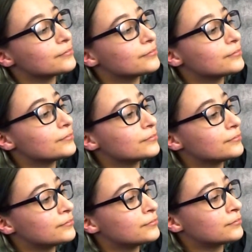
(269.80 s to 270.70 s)

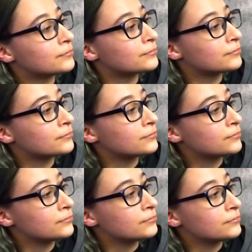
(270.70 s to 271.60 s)

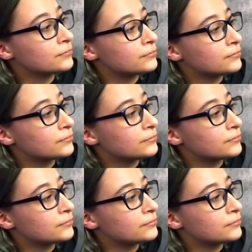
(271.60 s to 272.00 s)
The person shown says nothing.